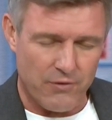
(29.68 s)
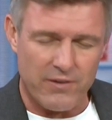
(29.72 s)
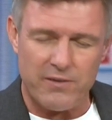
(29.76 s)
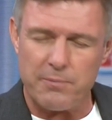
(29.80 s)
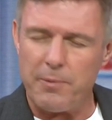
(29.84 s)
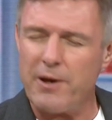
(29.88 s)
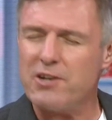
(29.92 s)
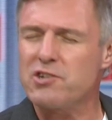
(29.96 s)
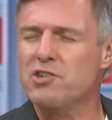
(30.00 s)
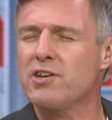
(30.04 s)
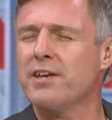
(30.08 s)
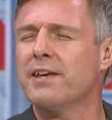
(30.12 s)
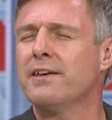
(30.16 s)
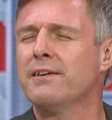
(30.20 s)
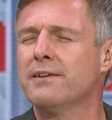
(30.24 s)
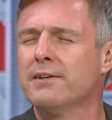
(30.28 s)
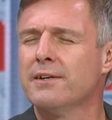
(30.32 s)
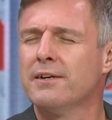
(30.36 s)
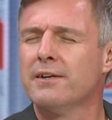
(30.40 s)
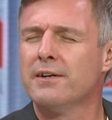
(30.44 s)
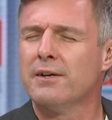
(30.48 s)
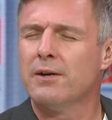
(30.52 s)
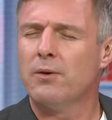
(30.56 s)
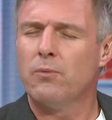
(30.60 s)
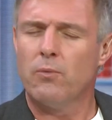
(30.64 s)
especially
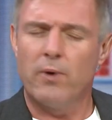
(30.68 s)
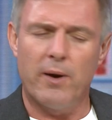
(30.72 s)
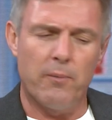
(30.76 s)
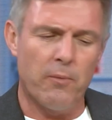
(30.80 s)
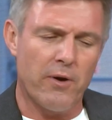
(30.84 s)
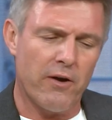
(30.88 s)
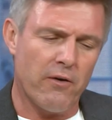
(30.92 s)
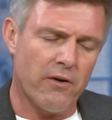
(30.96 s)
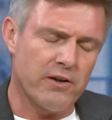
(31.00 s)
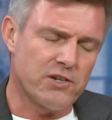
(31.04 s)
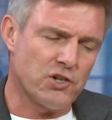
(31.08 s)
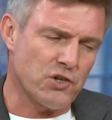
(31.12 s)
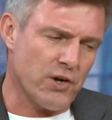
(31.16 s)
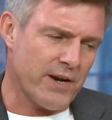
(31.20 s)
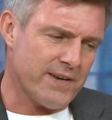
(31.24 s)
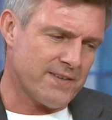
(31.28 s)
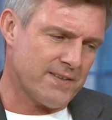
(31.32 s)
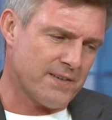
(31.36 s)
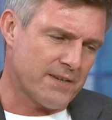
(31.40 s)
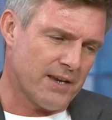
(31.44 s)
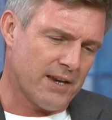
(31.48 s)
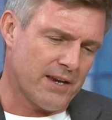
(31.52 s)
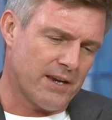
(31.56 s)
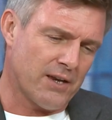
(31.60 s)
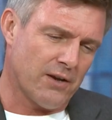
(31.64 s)
when we're
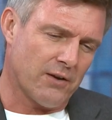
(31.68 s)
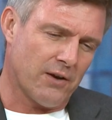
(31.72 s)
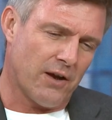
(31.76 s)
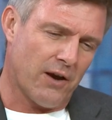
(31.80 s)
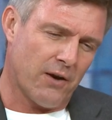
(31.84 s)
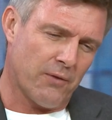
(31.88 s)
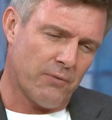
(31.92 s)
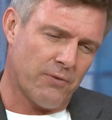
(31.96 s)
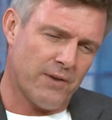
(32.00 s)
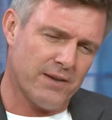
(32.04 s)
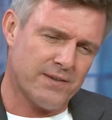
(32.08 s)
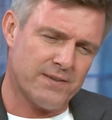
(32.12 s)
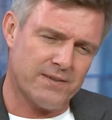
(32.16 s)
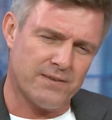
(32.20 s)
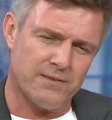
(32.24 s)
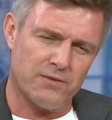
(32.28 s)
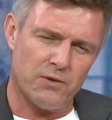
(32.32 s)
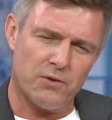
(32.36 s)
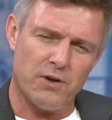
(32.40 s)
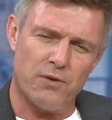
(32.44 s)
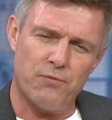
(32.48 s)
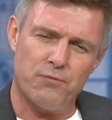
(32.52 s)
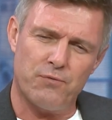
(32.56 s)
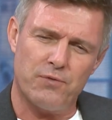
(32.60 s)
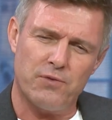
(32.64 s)
addressing, you know, this sort
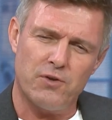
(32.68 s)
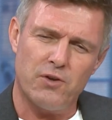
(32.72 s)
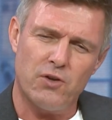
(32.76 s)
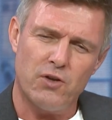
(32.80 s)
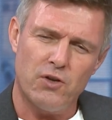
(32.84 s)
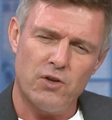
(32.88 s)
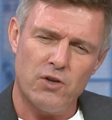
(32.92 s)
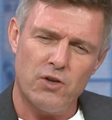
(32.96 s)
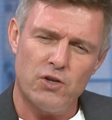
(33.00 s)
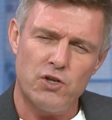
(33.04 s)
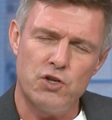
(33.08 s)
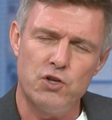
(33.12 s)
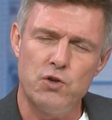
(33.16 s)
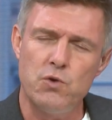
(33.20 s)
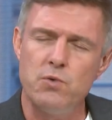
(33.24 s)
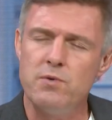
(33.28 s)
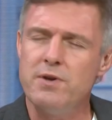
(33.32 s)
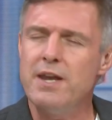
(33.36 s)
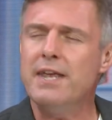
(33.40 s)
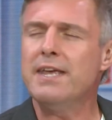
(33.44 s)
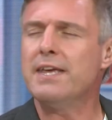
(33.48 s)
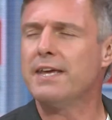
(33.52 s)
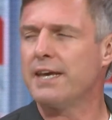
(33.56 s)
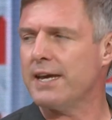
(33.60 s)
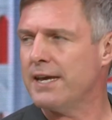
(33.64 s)
of
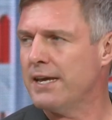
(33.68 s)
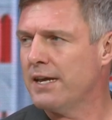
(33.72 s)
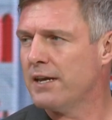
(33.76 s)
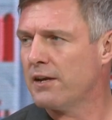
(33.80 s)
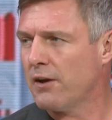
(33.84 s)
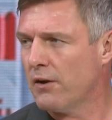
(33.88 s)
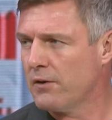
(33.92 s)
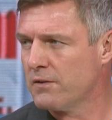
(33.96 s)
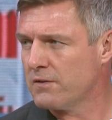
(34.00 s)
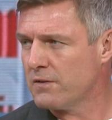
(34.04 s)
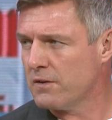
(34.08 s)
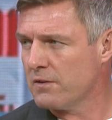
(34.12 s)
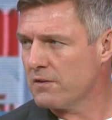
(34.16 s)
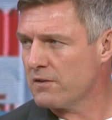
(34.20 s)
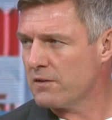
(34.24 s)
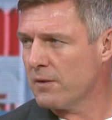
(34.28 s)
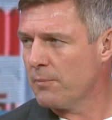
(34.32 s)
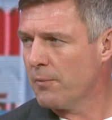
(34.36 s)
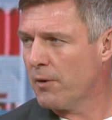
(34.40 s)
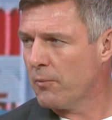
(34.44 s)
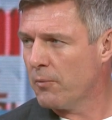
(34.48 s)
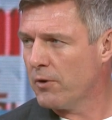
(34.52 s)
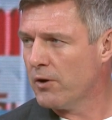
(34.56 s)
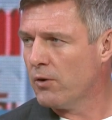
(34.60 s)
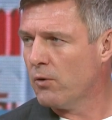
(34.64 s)
unique ecosystem
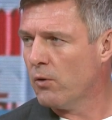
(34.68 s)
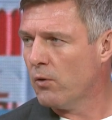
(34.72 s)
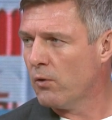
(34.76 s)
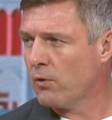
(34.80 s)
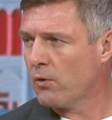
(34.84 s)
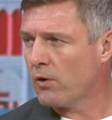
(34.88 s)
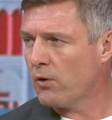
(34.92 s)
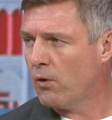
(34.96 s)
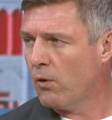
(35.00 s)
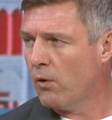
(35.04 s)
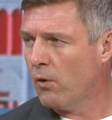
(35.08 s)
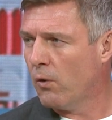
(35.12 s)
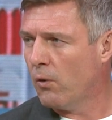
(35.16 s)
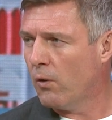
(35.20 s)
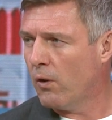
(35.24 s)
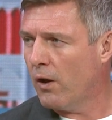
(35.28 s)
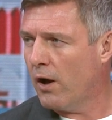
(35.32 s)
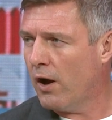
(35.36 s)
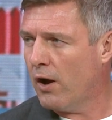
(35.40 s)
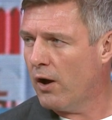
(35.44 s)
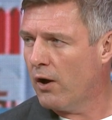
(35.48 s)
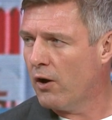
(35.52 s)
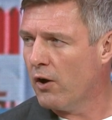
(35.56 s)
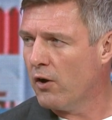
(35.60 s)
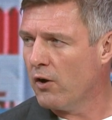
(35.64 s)
that we all call
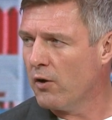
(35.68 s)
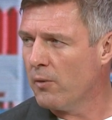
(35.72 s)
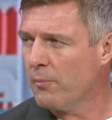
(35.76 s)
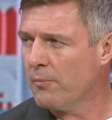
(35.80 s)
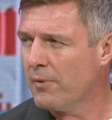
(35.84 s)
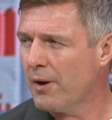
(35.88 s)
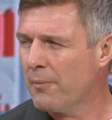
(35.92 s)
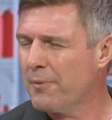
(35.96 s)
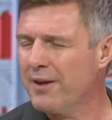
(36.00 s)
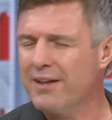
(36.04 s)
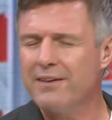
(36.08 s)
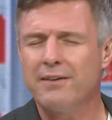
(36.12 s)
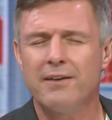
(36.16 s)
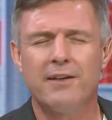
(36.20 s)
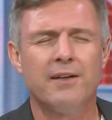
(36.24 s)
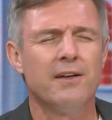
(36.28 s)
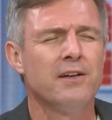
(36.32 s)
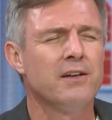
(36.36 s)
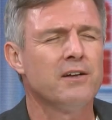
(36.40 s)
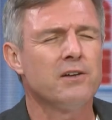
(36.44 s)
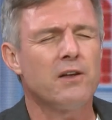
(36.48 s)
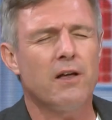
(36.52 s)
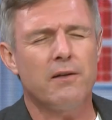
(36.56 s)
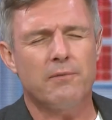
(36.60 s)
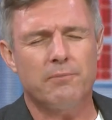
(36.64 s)
home. I mean,
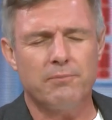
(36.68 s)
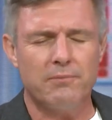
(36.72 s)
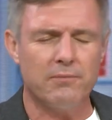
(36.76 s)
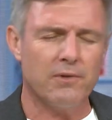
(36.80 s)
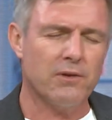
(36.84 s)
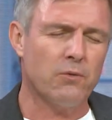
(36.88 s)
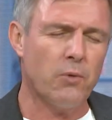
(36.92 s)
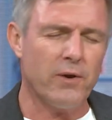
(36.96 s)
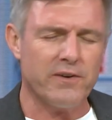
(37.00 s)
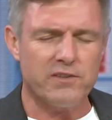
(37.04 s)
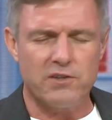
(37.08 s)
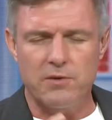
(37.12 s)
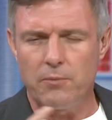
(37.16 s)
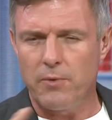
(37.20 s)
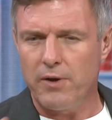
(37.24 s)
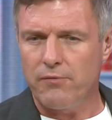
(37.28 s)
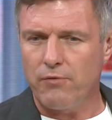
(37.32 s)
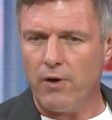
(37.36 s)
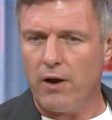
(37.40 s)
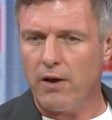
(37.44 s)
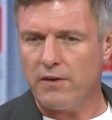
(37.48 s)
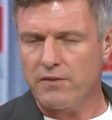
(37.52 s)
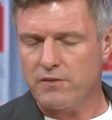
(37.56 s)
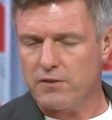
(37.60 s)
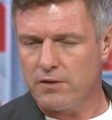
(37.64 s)
question we've
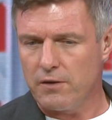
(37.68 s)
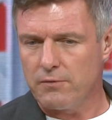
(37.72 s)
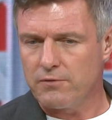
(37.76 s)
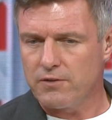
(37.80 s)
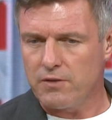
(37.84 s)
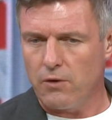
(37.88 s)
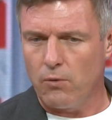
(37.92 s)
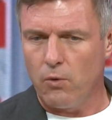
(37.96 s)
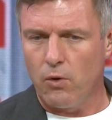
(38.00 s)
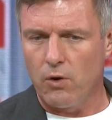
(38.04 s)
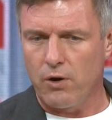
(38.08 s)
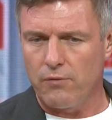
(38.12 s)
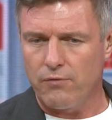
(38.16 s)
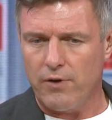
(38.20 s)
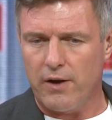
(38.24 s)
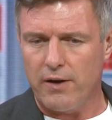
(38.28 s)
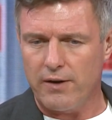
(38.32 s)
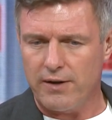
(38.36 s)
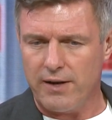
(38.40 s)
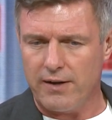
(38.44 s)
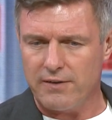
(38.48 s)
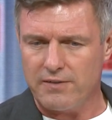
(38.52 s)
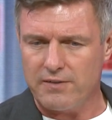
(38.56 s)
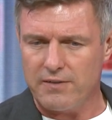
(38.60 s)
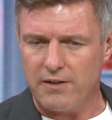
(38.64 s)
asked to all of our
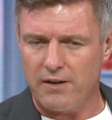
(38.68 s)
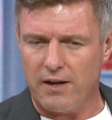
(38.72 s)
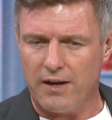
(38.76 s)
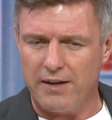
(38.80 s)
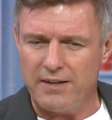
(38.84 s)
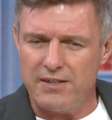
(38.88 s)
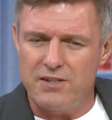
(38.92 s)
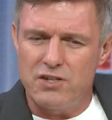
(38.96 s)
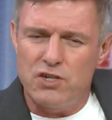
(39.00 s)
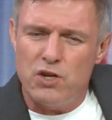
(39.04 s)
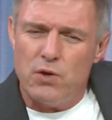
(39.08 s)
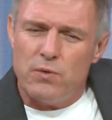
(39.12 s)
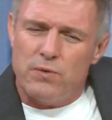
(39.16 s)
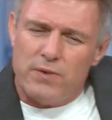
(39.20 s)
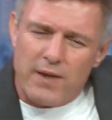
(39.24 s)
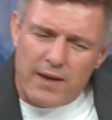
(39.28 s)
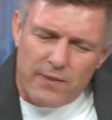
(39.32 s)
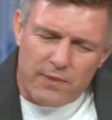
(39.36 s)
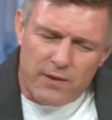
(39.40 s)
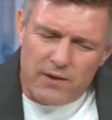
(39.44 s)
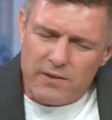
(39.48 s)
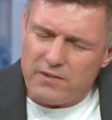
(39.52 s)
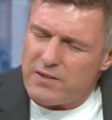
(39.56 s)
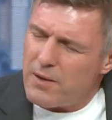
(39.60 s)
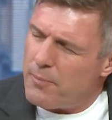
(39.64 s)
guests tonight, do you think
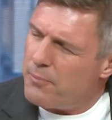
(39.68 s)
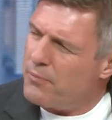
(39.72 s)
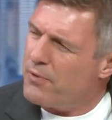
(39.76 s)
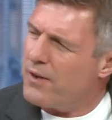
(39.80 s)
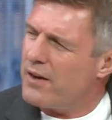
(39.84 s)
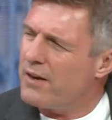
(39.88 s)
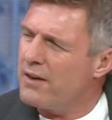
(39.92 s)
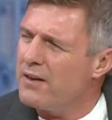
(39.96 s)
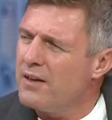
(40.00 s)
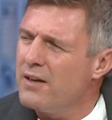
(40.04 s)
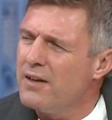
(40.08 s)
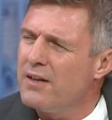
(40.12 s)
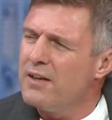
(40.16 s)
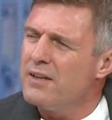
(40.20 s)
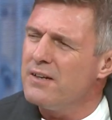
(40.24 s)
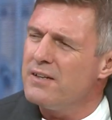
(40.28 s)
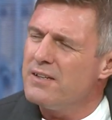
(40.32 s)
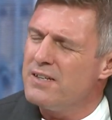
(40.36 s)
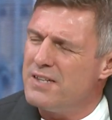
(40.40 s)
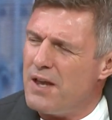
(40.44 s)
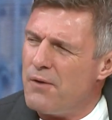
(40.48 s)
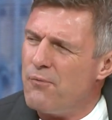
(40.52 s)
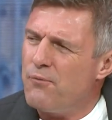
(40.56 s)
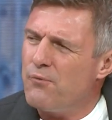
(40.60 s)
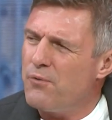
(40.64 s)
there's something
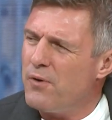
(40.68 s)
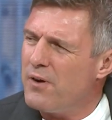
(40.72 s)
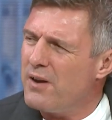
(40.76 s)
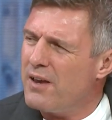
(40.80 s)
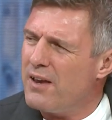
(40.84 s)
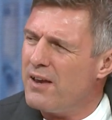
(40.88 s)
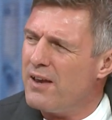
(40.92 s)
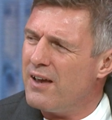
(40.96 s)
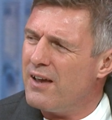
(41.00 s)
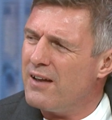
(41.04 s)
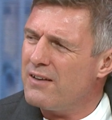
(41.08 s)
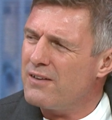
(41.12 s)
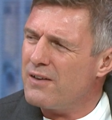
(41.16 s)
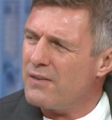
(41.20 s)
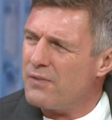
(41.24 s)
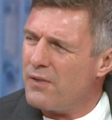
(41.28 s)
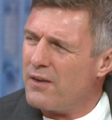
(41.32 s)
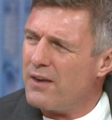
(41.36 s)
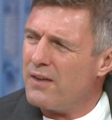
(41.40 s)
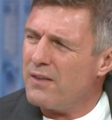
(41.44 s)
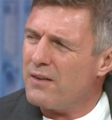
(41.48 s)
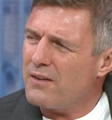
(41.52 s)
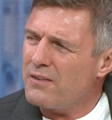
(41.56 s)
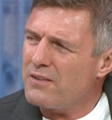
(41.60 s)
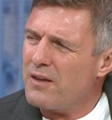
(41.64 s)
different here? Do you
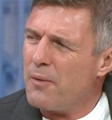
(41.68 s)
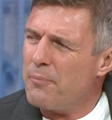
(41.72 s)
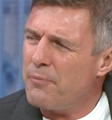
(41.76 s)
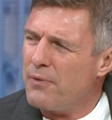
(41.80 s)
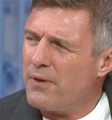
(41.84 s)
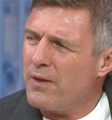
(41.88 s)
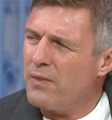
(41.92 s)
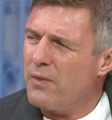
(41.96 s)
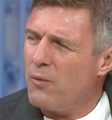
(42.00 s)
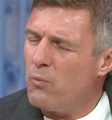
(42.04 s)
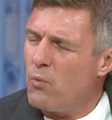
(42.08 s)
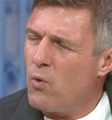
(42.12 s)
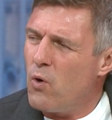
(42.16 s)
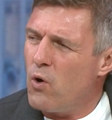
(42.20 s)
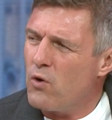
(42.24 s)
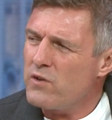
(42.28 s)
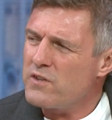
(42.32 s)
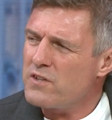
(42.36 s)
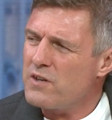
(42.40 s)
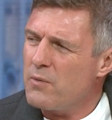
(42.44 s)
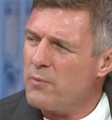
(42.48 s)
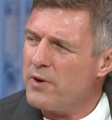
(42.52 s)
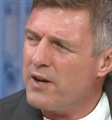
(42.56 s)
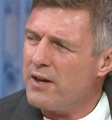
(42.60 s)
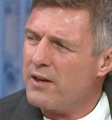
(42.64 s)
think there's something in the
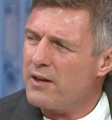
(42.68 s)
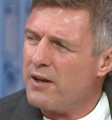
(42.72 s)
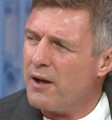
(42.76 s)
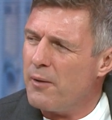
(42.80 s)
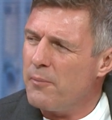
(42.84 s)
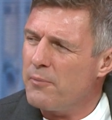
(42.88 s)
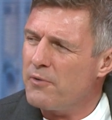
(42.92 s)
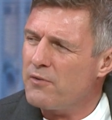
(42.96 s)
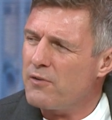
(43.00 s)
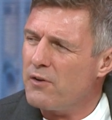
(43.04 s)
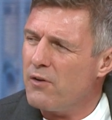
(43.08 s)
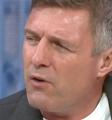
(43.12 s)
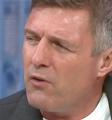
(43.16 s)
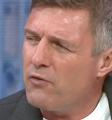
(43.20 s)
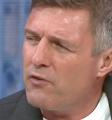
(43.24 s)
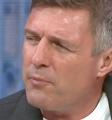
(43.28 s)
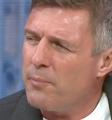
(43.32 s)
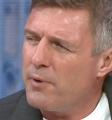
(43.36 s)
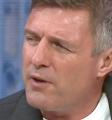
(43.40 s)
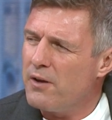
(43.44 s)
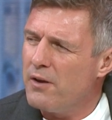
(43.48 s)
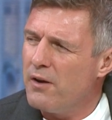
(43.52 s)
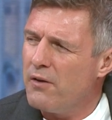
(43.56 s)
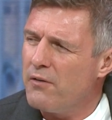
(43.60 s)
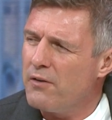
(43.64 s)
water when it comes to
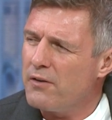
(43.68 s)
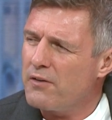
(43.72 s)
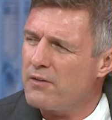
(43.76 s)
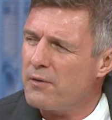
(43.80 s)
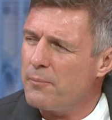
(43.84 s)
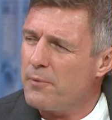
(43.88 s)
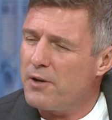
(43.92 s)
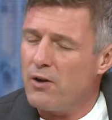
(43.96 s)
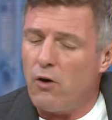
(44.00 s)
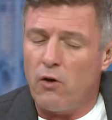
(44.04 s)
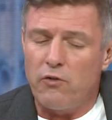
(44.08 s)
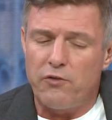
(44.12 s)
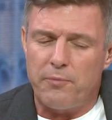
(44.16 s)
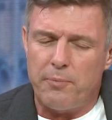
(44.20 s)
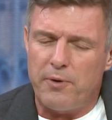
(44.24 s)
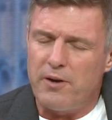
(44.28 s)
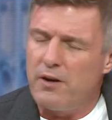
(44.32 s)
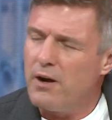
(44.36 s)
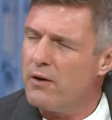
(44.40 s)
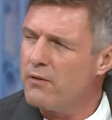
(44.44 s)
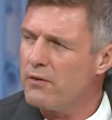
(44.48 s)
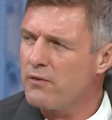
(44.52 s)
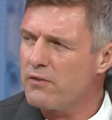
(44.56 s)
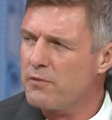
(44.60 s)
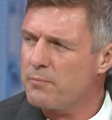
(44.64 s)
entrepreneurism and
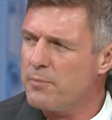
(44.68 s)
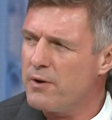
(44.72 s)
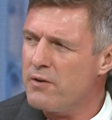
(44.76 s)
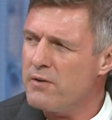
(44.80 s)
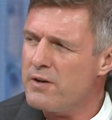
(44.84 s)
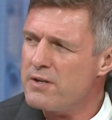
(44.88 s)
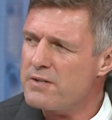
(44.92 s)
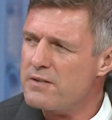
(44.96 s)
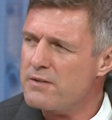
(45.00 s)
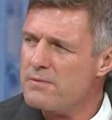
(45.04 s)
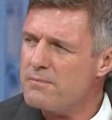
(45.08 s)
entrepreneurial spirit?